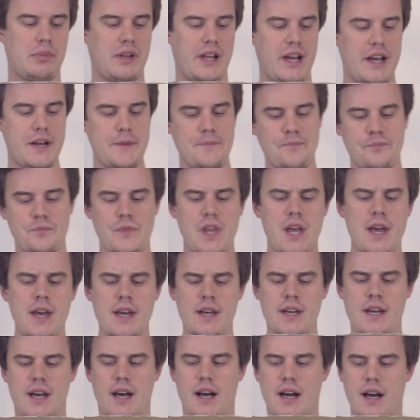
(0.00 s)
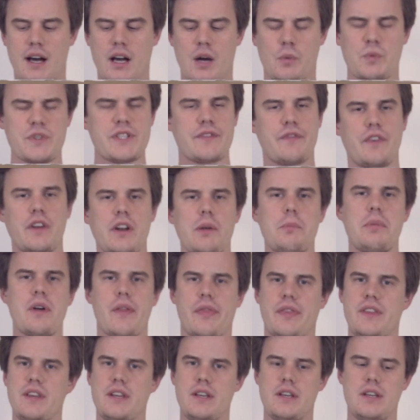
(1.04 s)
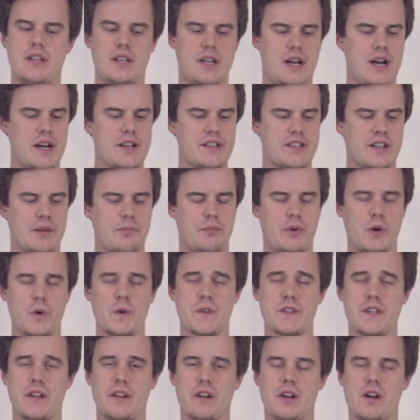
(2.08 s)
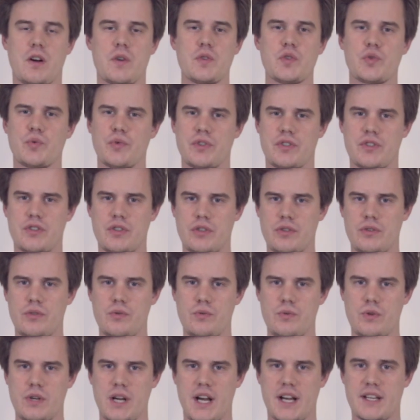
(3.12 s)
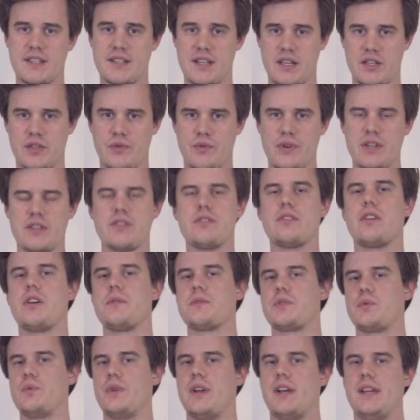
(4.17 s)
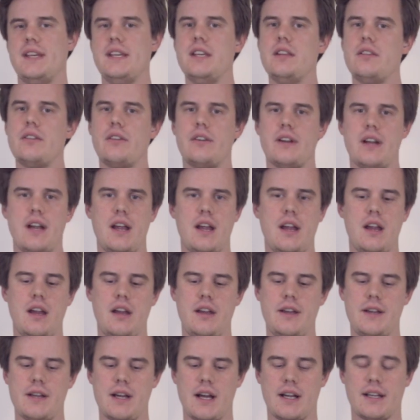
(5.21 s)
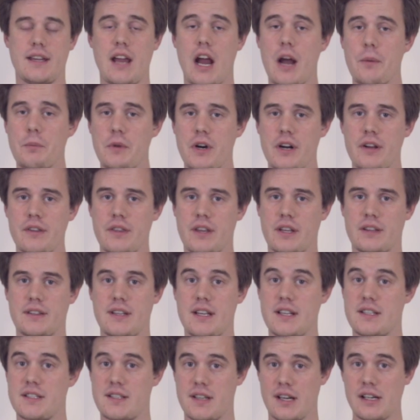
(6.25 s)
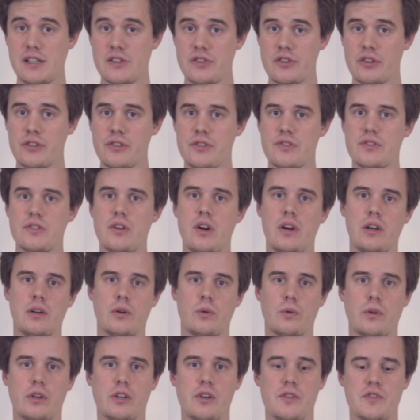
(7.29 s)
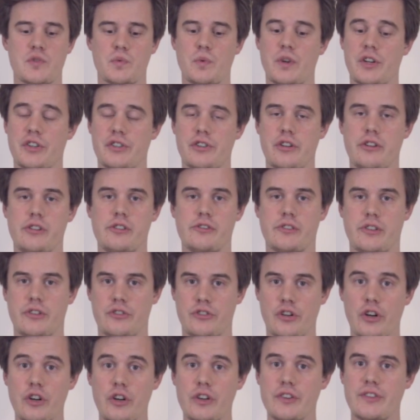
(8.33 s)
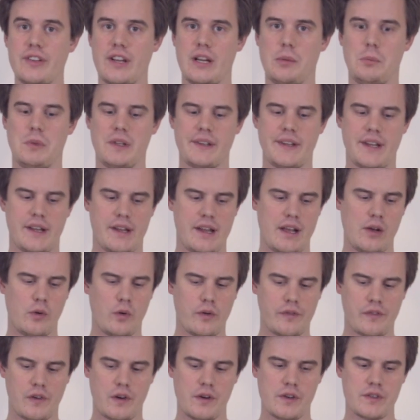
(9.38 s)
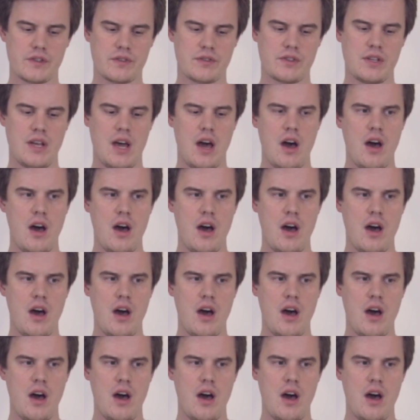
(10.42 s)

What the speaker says: plan. What's fun about the Einscan PRO is that it comes with two accessories. It comes with either a camera that takes textures, or it comes with a turntable that offers,